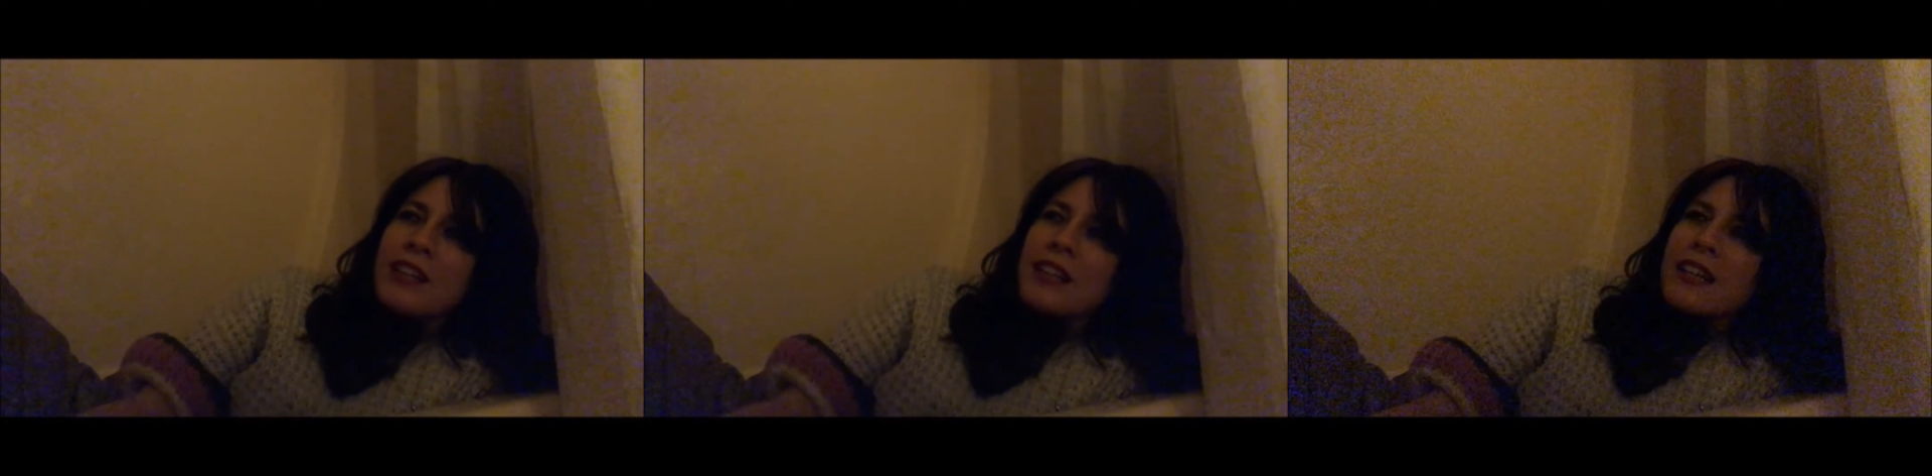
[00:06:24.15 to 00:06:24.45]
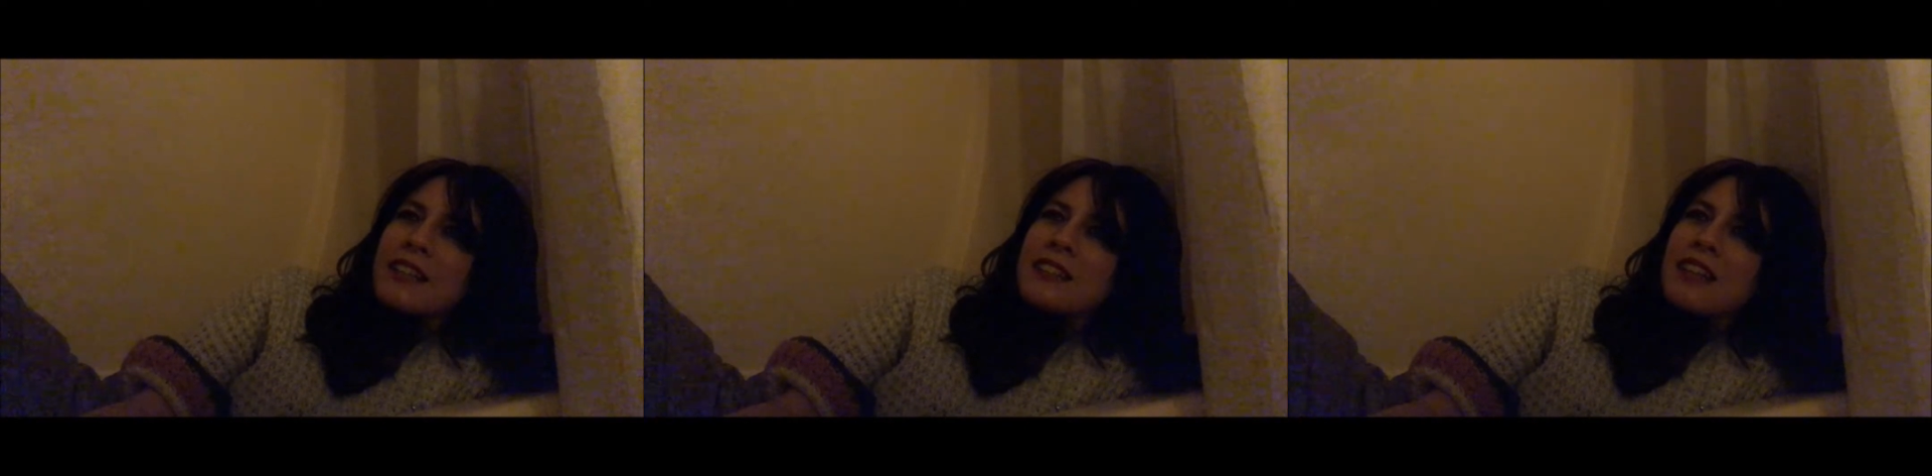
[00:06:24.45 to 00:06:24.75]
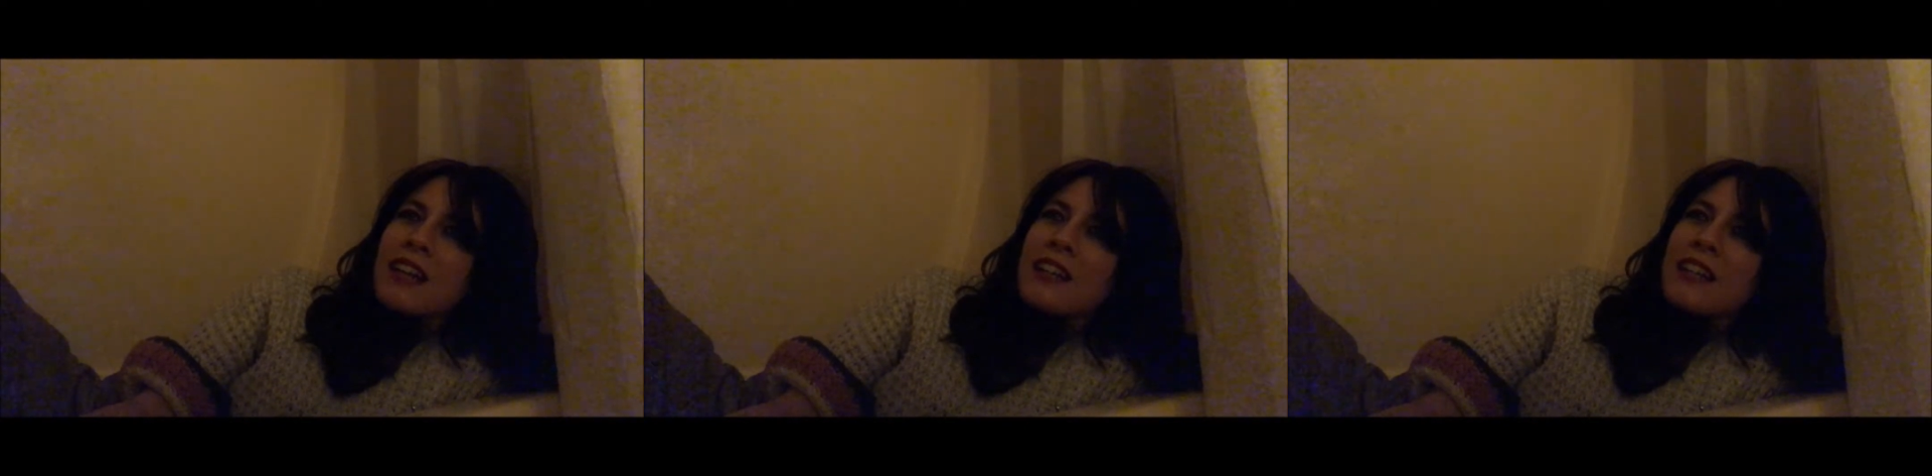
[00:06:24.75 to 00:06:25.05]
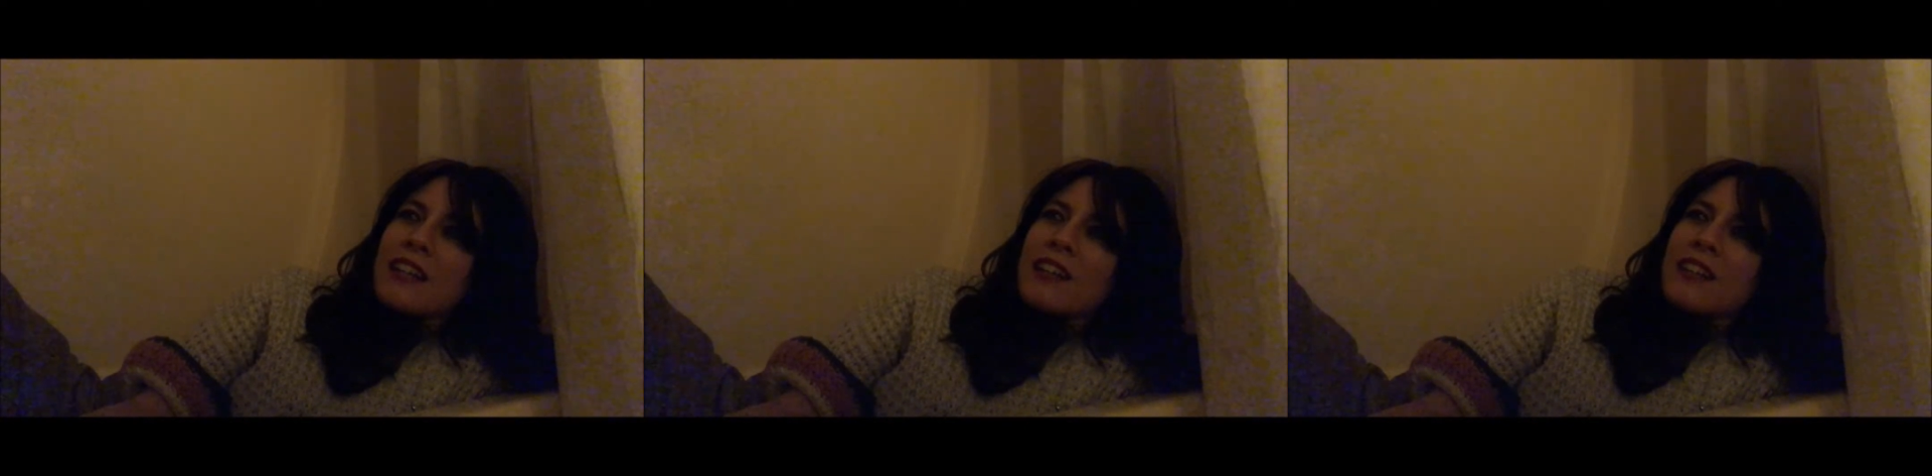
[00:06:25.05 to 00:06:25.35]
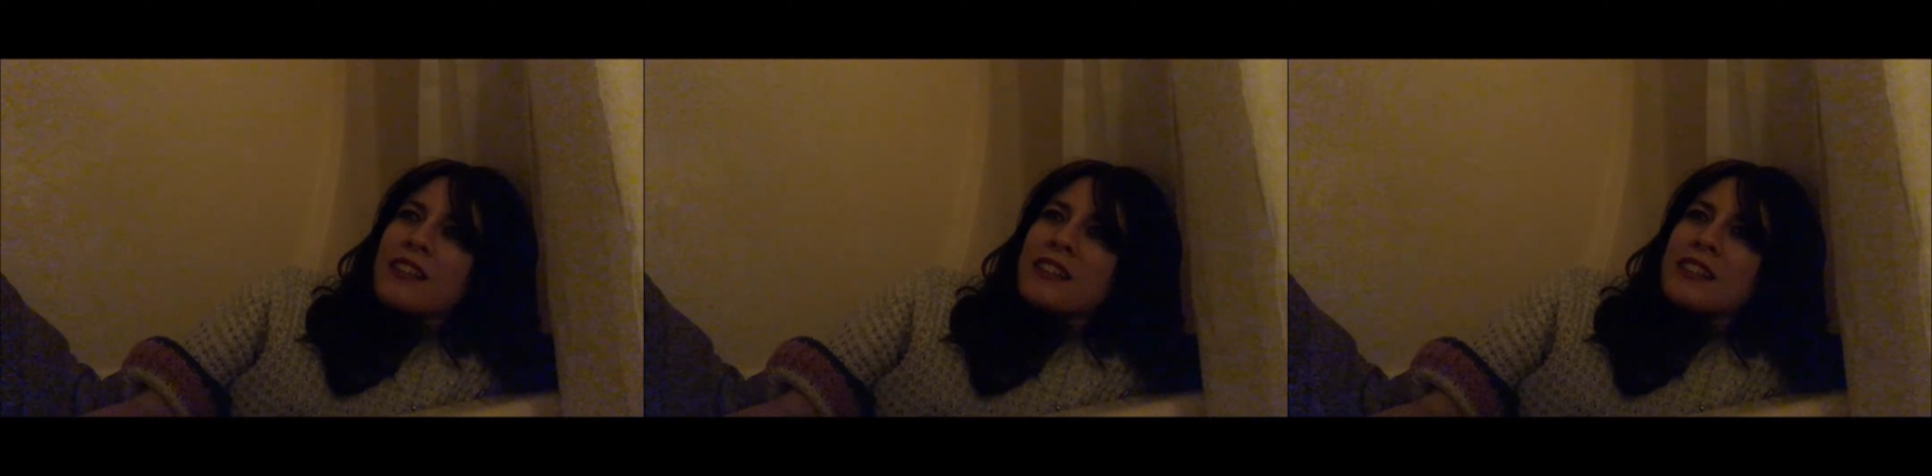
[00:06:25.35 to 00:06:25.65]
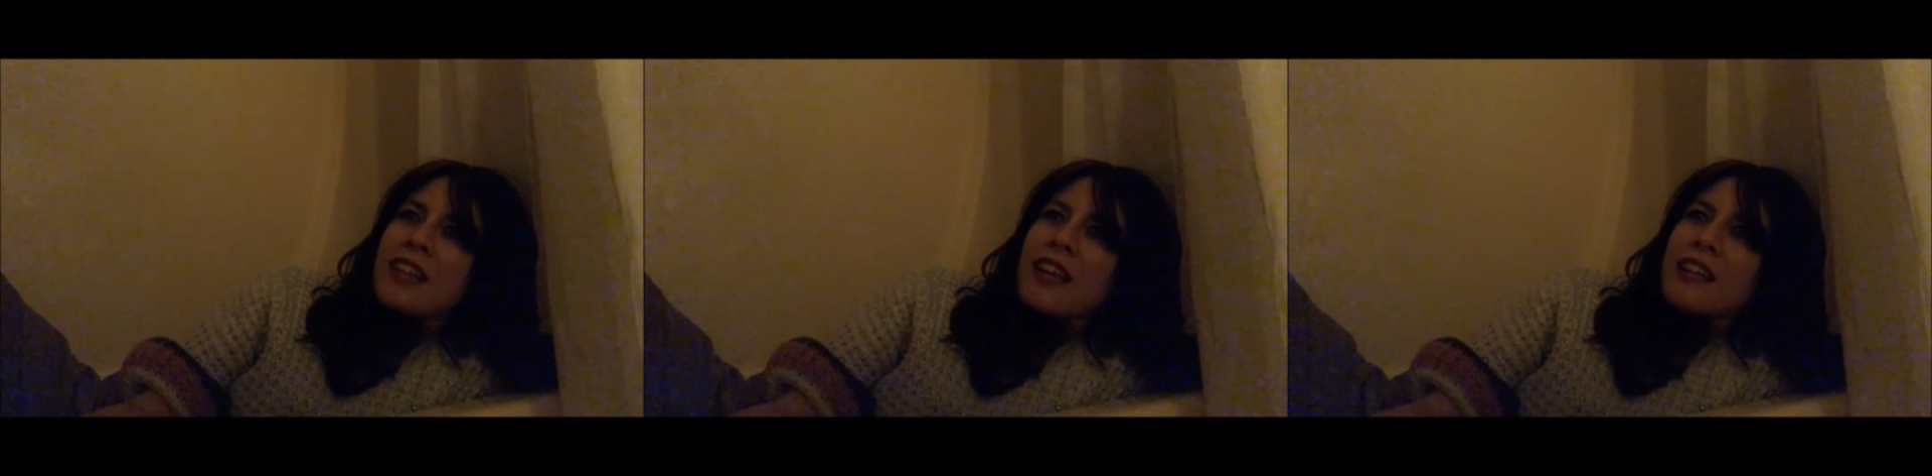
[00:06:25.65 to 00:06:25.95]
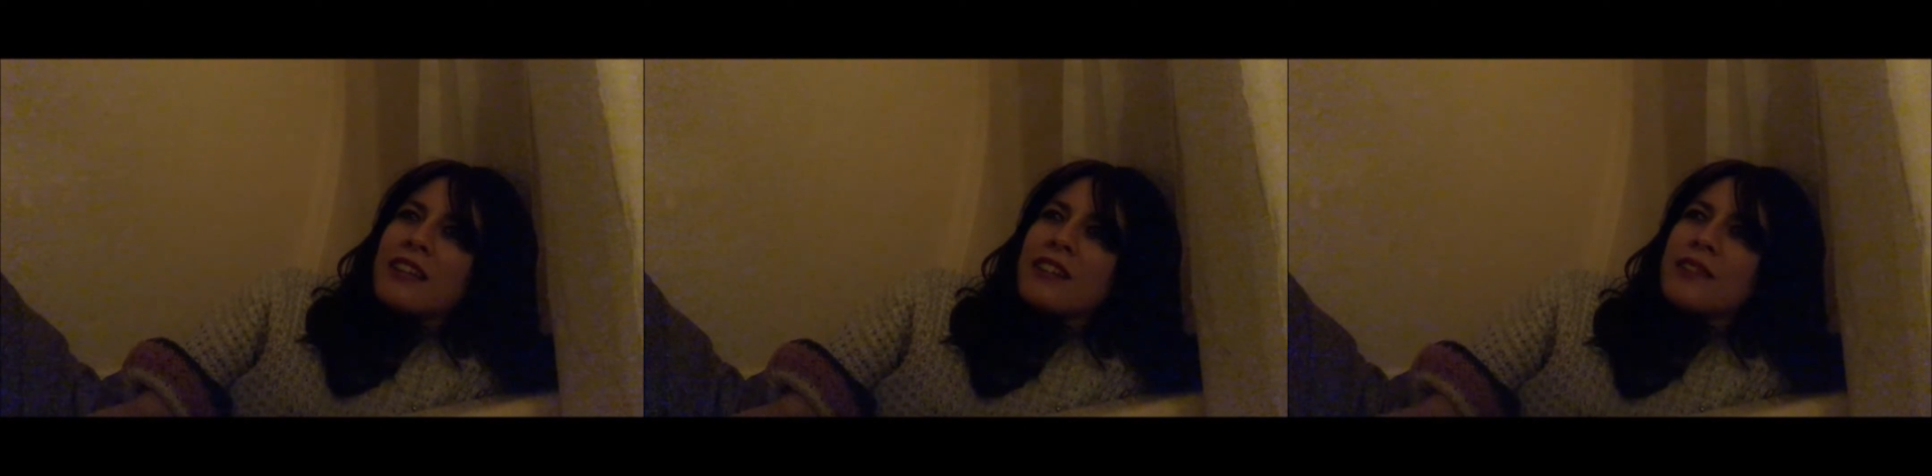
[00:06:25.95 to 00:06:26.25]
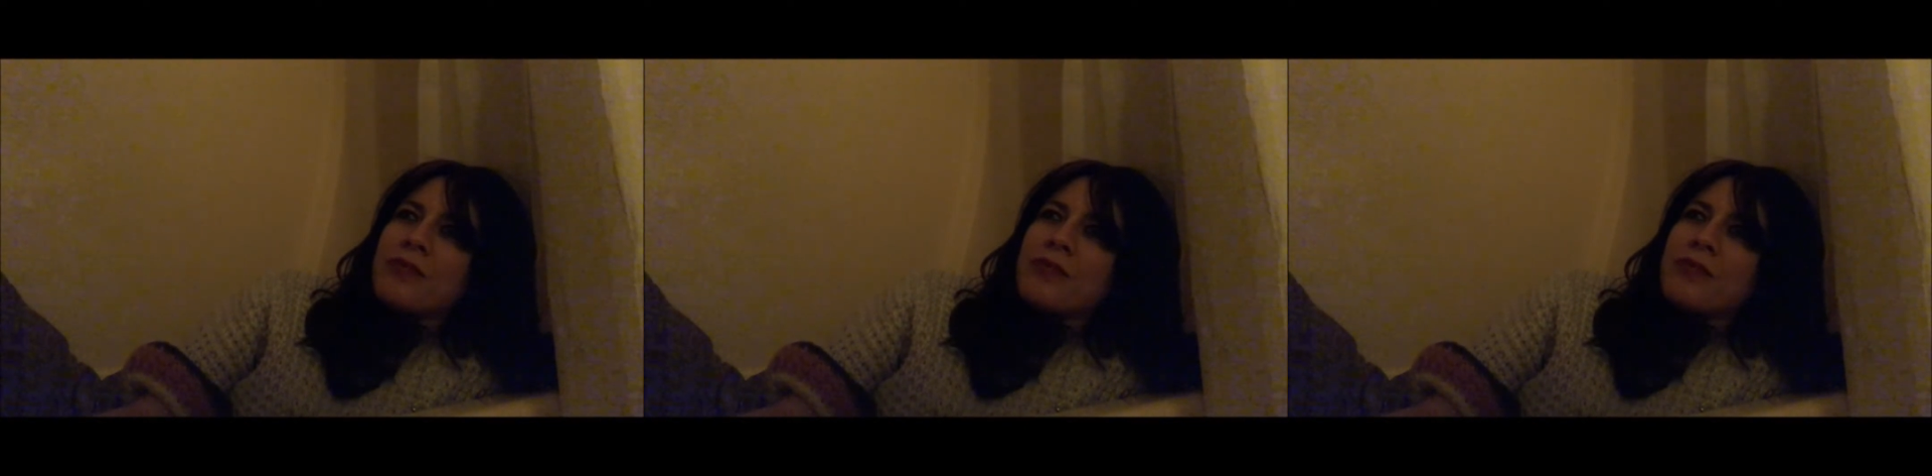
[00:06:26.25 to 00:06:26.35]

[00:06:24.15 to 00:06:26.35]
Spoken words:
Like it's got like all this like,